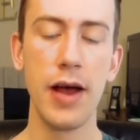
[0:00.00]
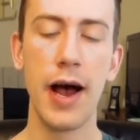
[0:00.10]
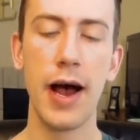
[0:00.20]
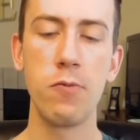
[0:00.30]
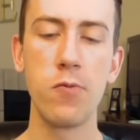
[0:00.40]

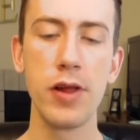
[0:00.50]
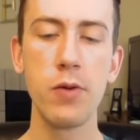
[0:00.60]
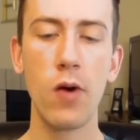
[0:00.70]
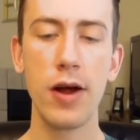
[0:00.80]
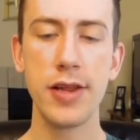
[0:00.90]
I really
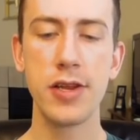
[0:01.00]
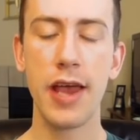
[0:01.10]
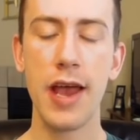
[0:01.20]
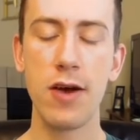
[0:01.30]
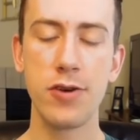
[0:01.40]
wanted to
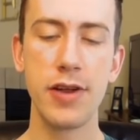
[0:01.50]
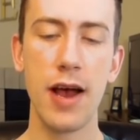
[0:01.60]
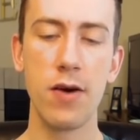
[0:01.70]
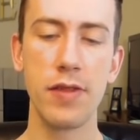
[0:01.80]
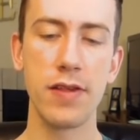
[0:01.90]
counter
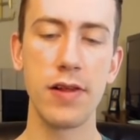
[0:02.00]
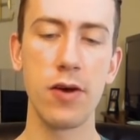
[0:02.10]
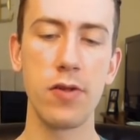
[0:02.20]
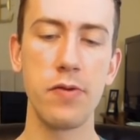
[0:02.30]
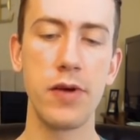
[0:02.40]
down this
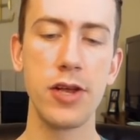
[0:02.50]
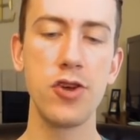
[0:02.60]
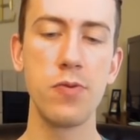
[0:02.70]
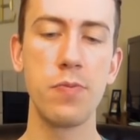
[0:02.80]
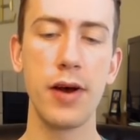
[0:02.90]
Alolan
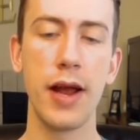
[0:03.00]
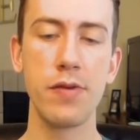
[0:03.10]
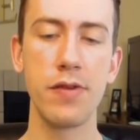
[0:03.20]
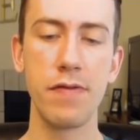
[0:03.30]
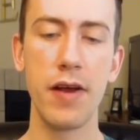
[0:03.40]
Raichu, but I
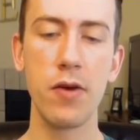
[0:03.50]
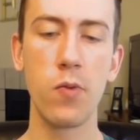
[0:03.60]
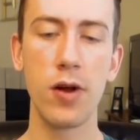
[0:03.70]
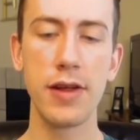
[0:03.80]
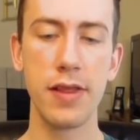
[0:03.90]
was very
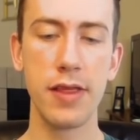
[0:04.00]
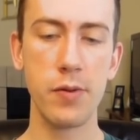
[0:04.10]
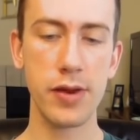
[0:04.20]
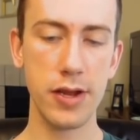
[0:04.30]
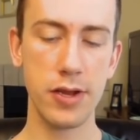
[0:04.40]
worried that they
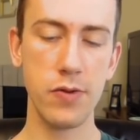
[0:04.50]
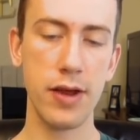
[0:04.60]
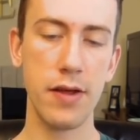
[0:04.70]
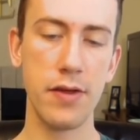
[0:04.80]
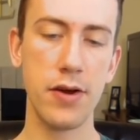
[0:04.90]
would get to
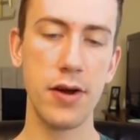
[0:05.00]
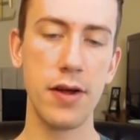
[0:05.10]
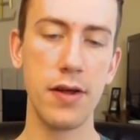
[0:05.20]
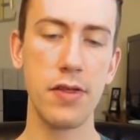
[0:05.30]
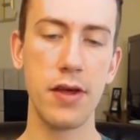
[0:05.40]

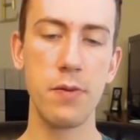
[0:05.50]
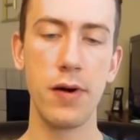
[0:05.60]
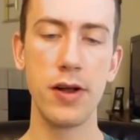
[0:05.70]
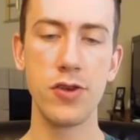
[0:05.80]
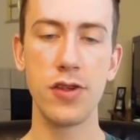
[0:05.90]
another Thunder
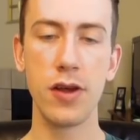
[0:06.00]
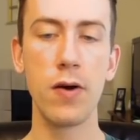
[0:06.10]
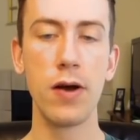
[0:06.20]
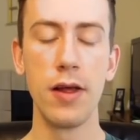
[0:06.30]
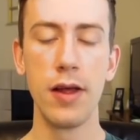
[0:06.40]
Punch.
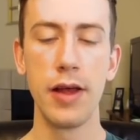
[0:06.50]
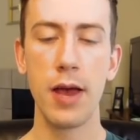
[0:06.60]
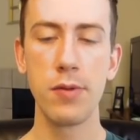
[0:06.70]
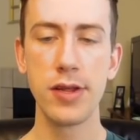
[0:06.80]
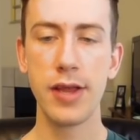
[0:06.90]
So
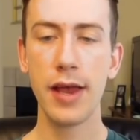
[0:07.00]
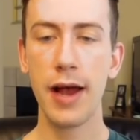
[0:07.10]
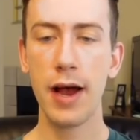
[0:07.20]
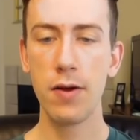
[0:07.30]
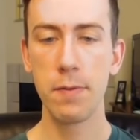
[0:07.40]
able to take it
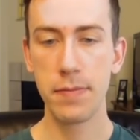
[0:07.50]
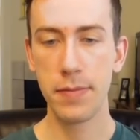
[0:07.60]
out.